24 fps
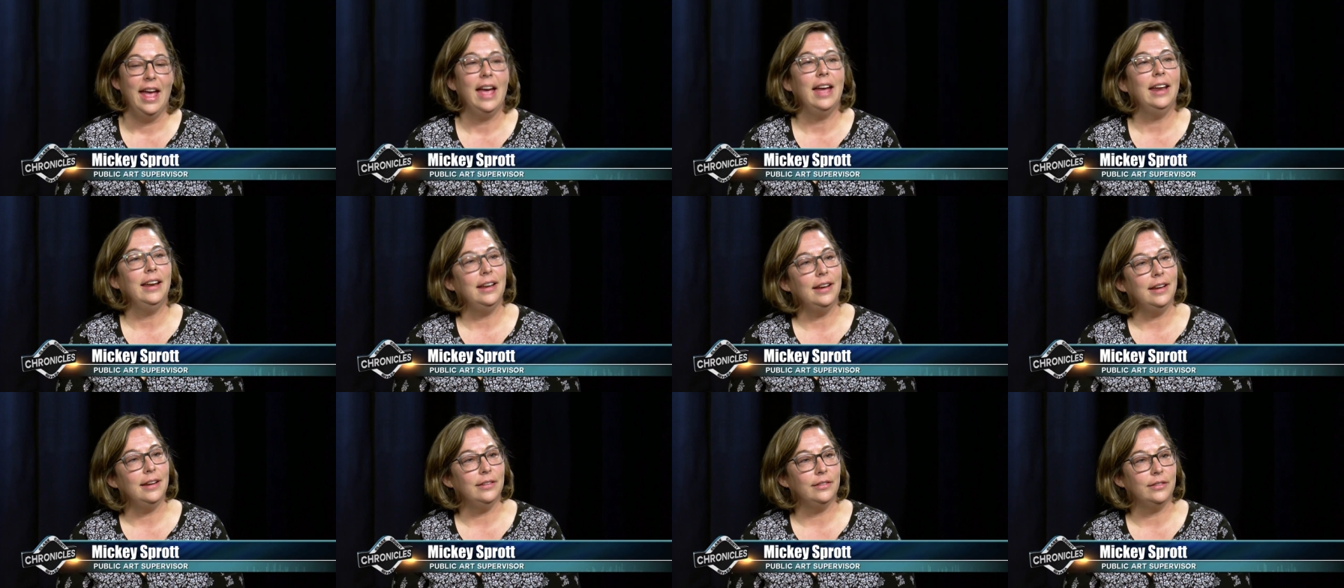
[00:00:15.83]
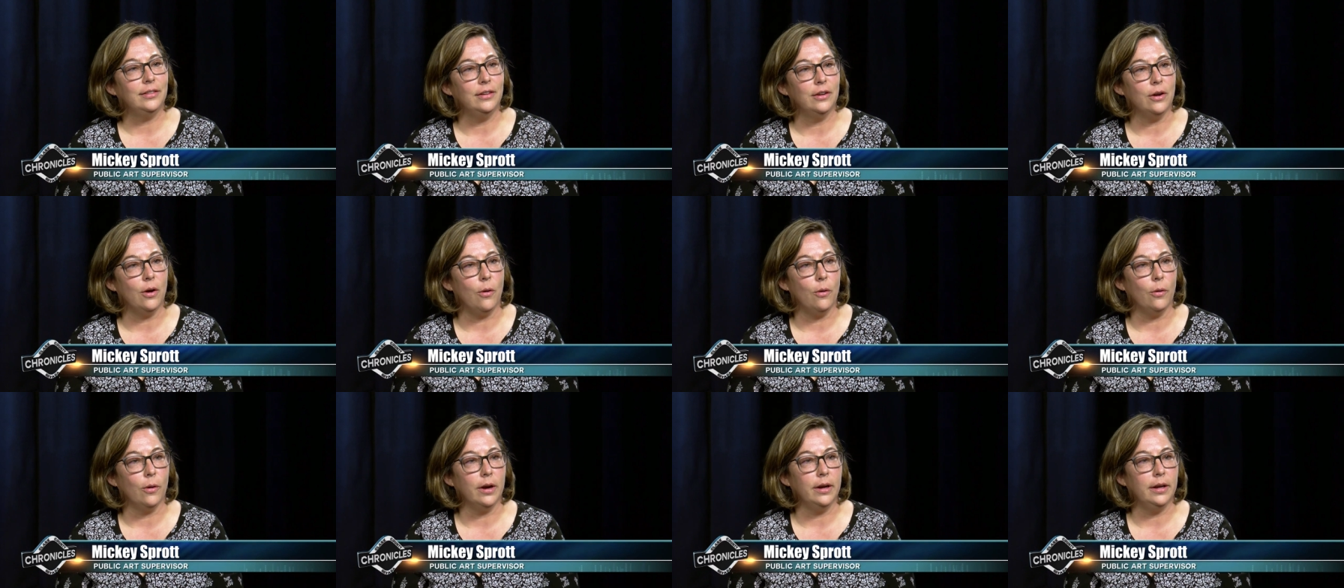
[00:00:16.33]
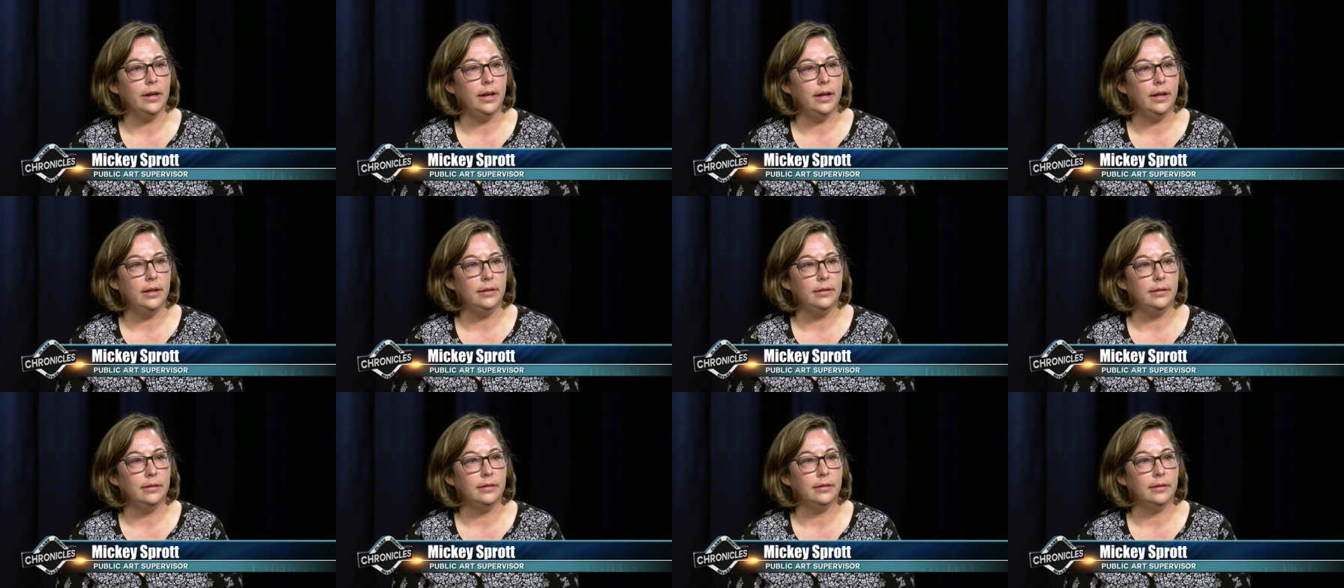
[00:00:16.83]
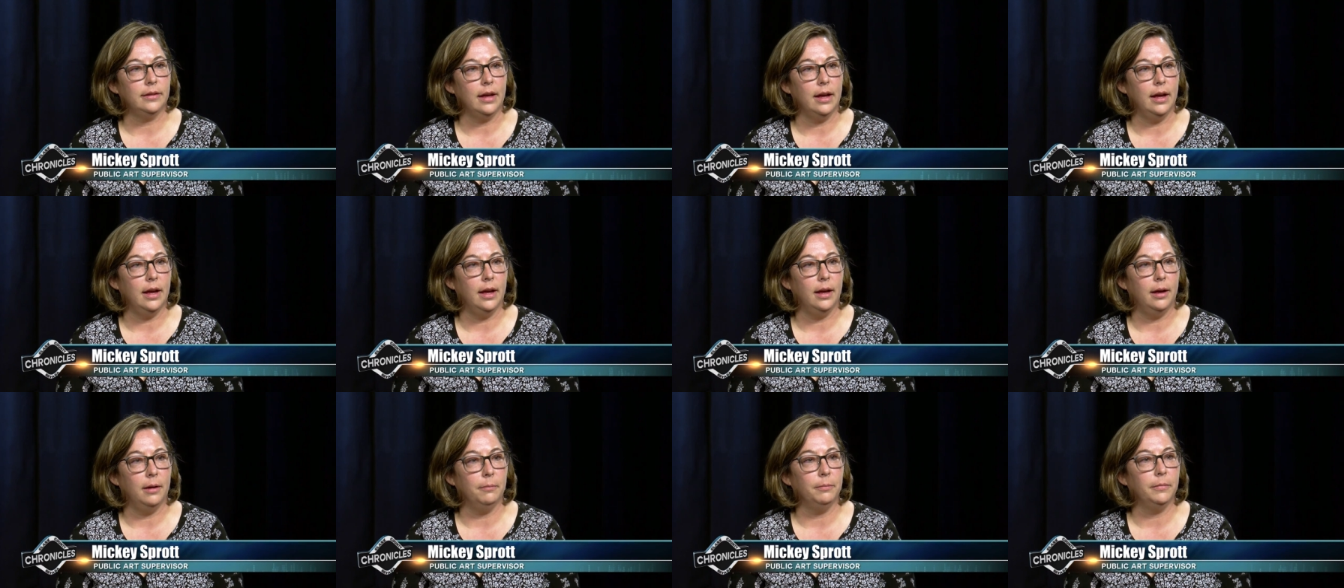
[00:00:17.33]
and it is an ordinance
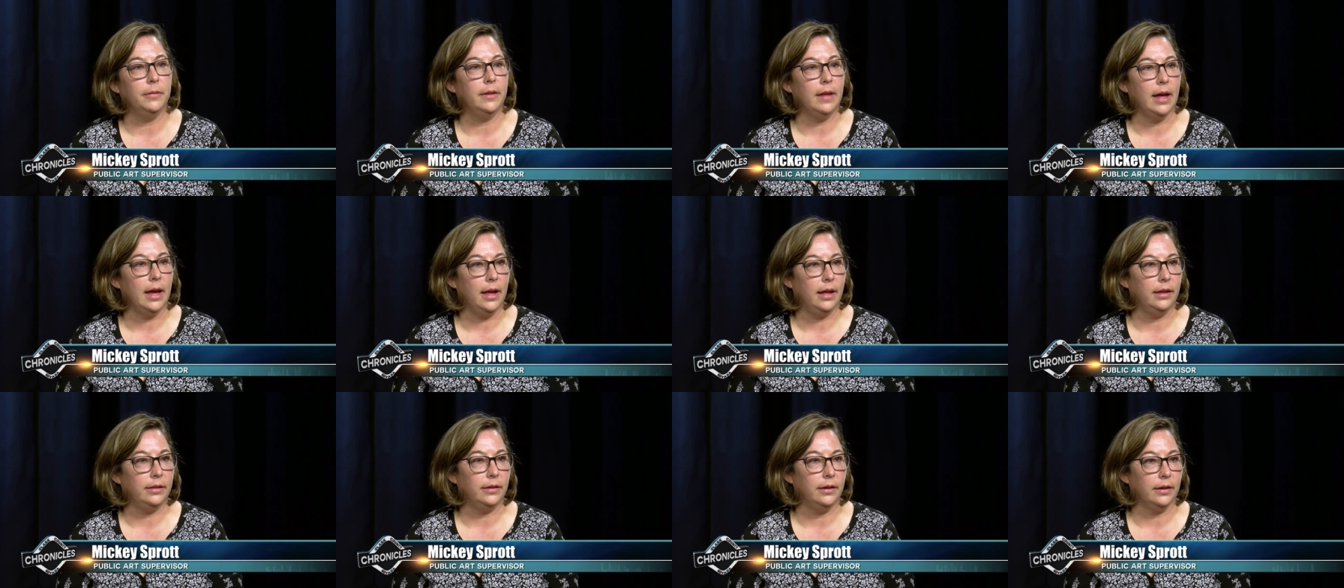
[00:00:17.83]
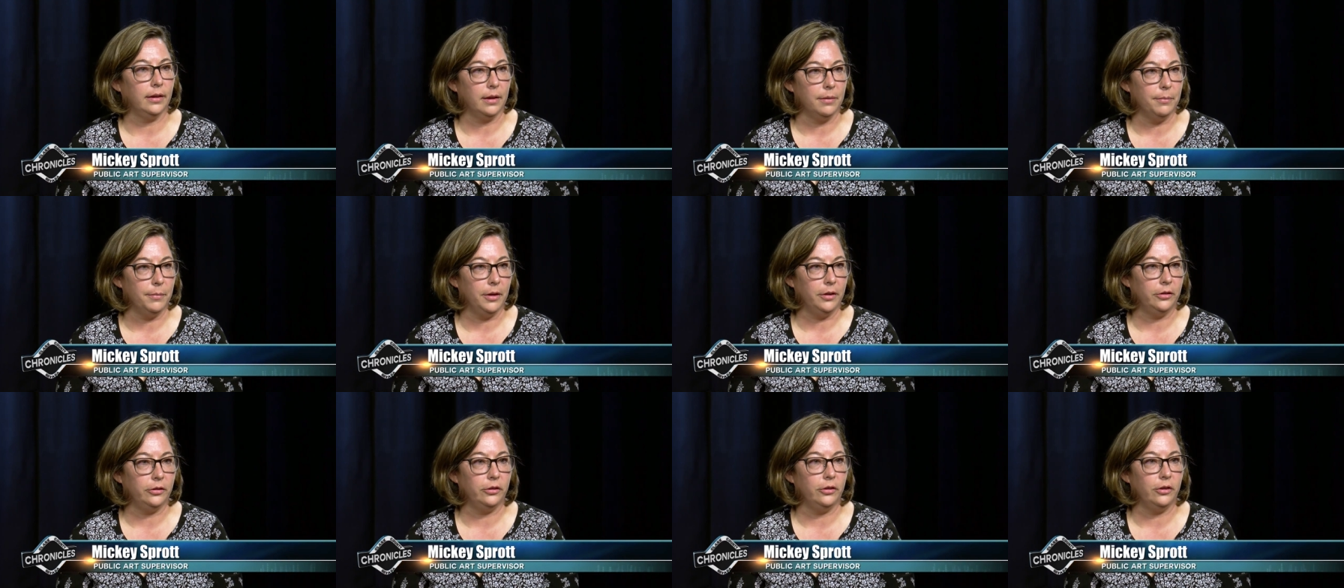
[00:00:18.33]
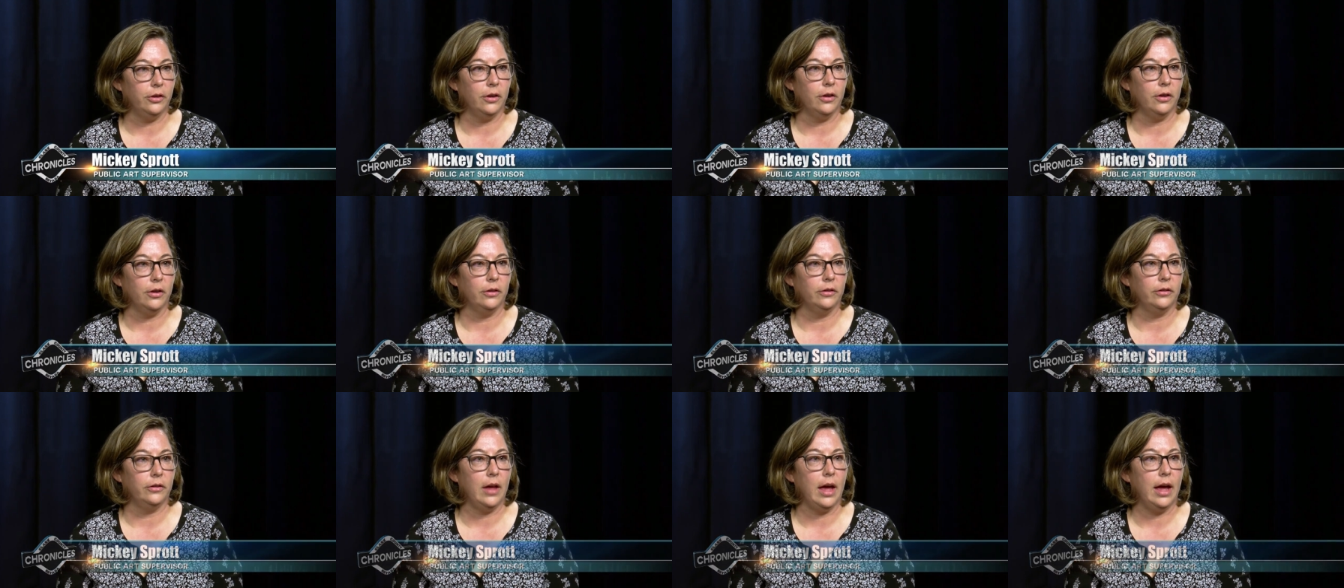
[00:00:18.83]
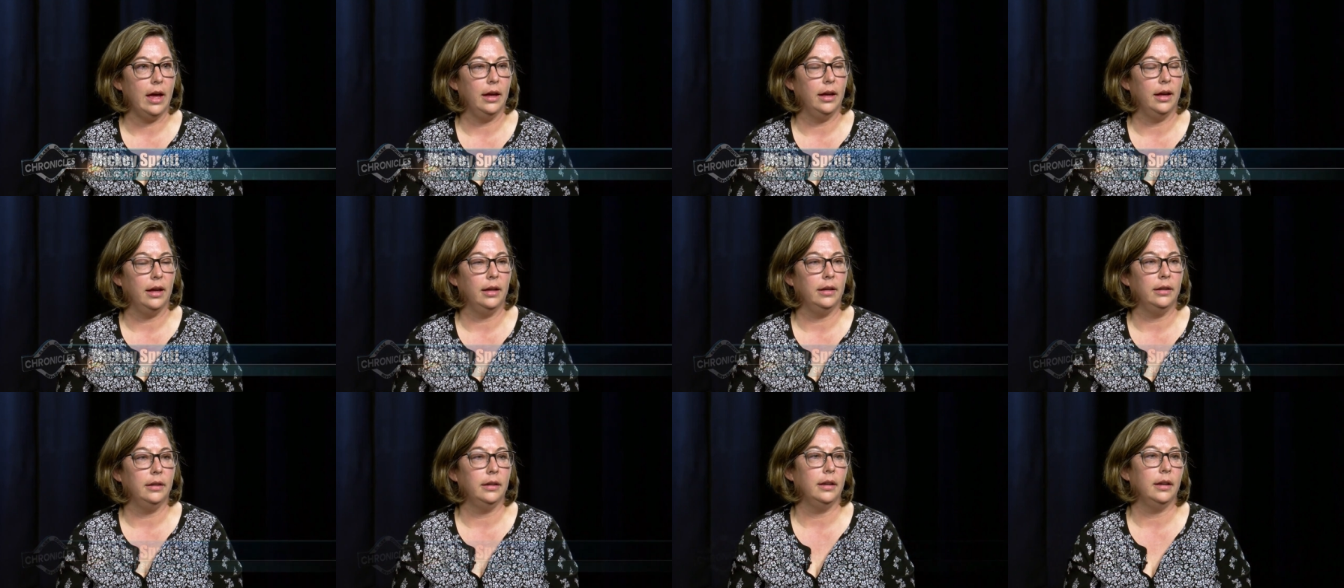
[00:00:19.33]
um, that the commissioners
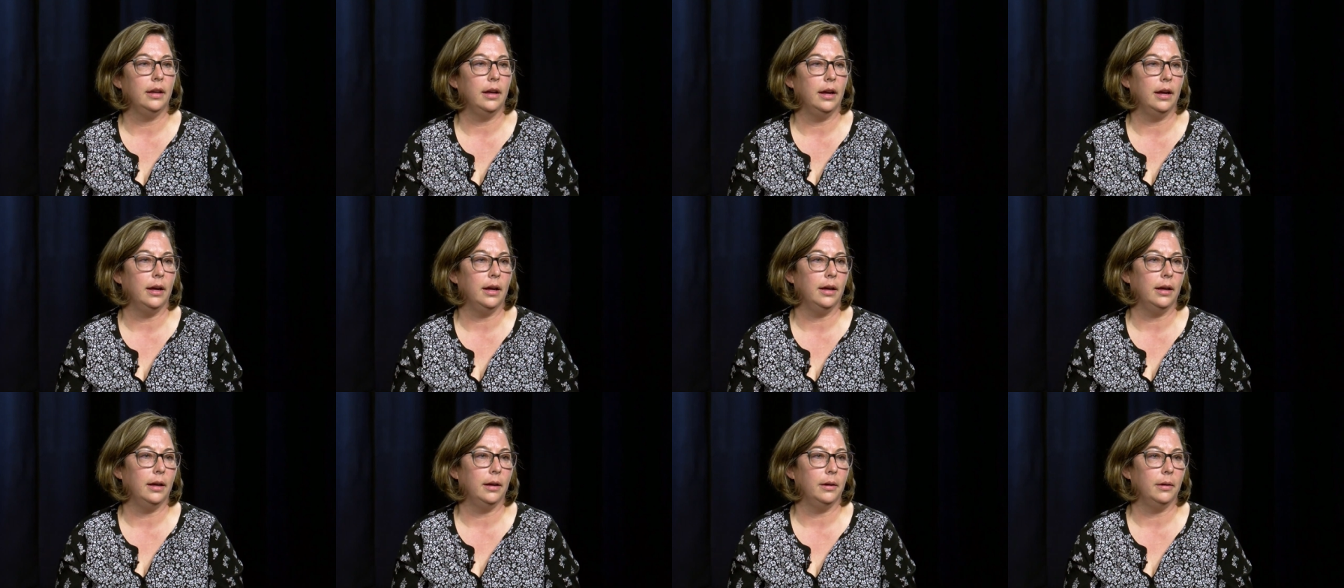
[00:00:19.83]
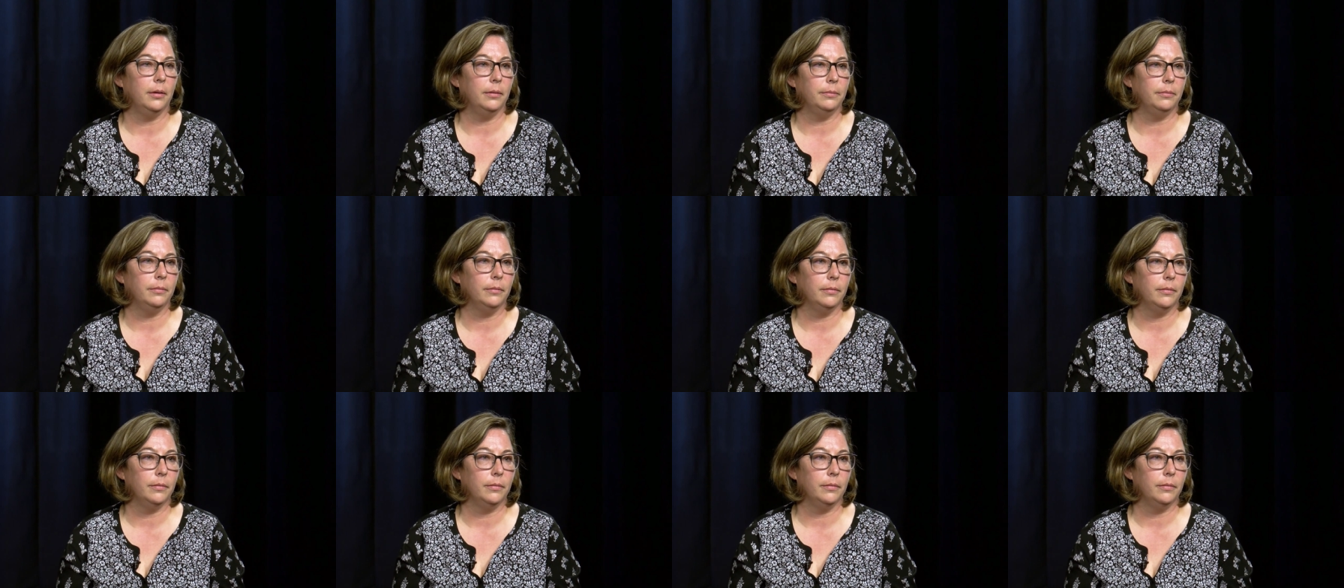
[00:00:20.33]
had uh,